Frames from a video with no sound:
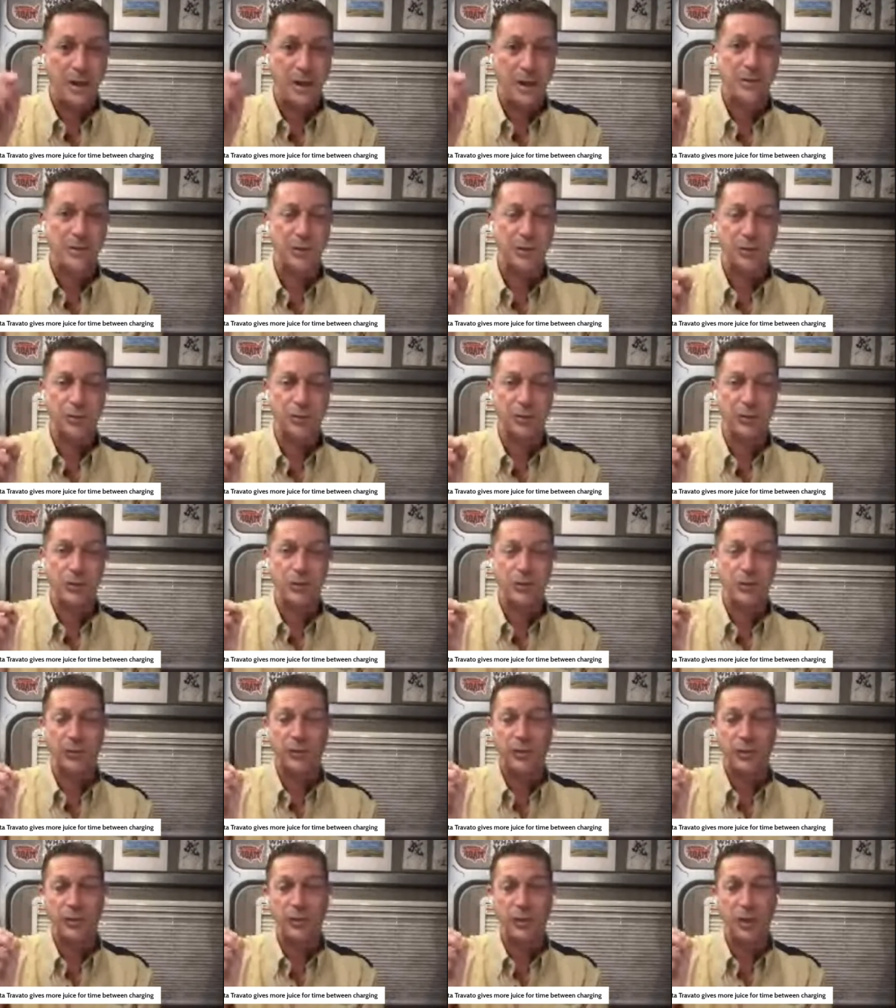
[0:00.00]
Absolutely true.
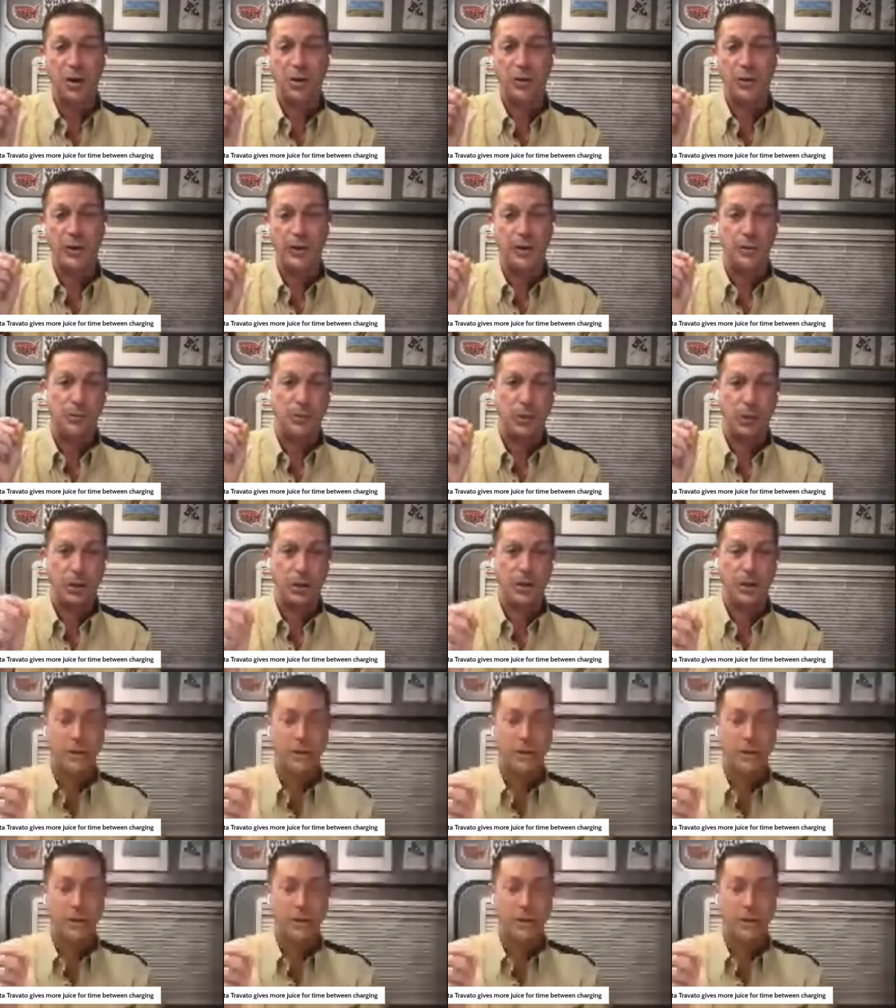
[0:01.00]
So if you are in the
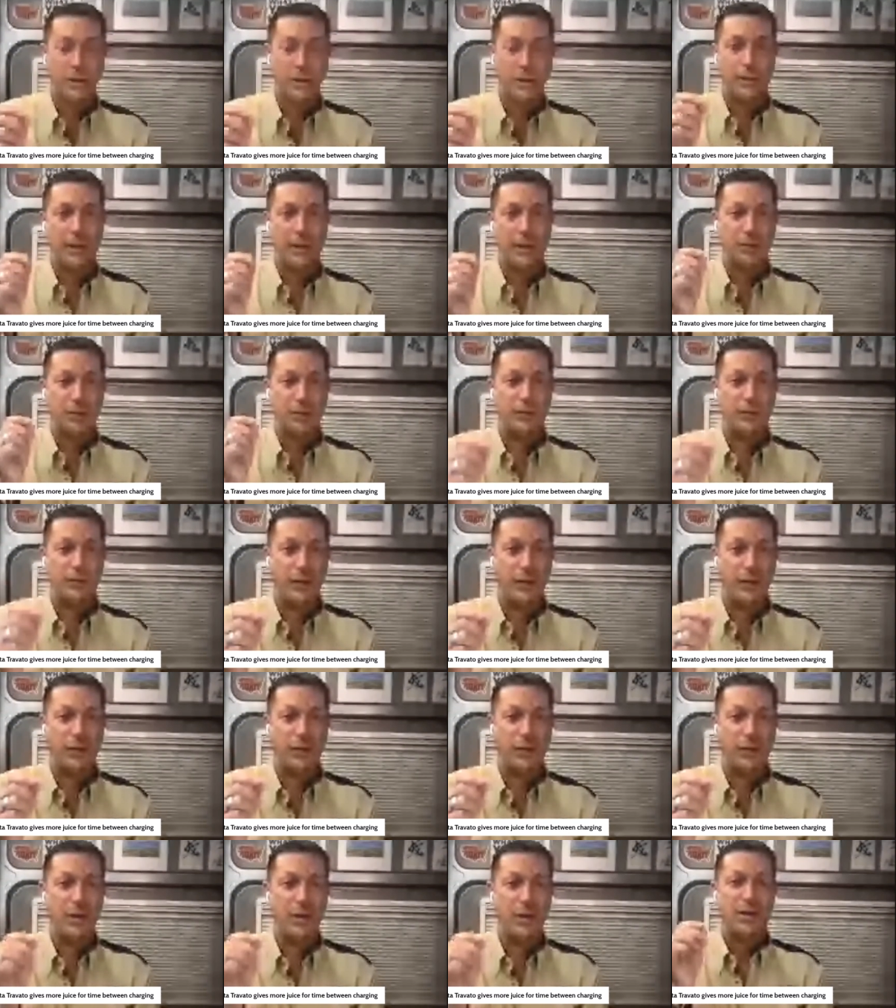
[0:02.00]
market and the Winnebago
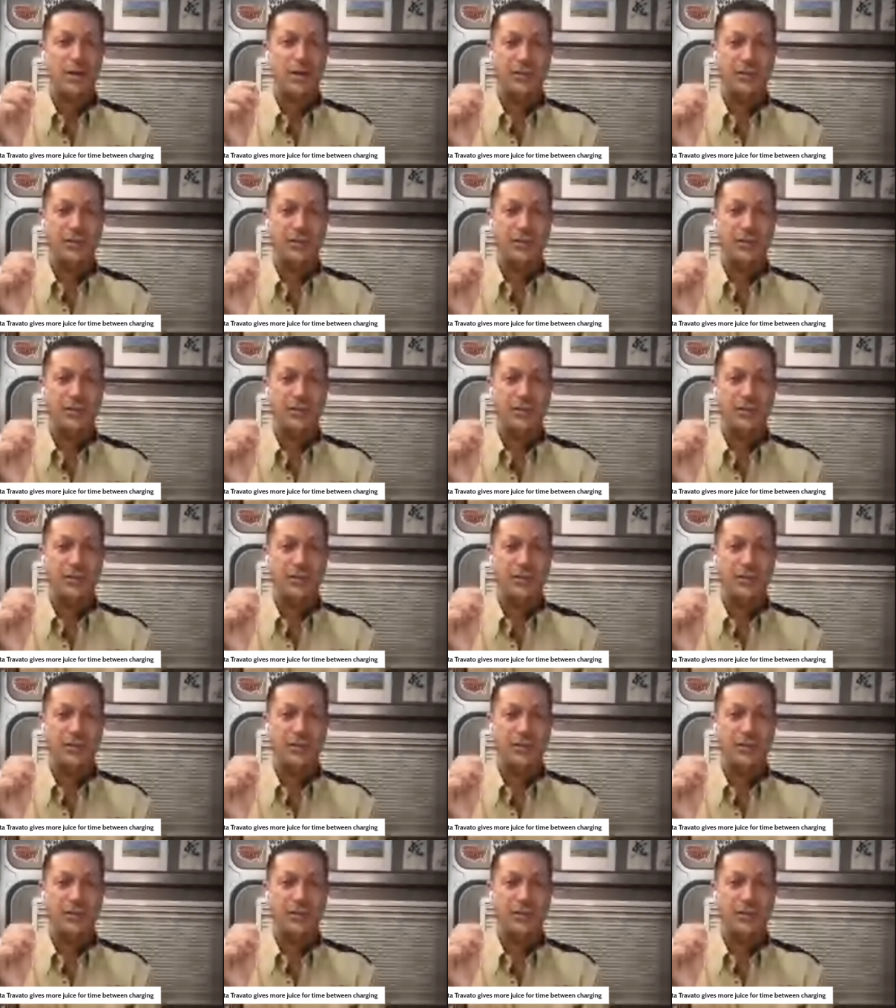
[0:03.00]
Travato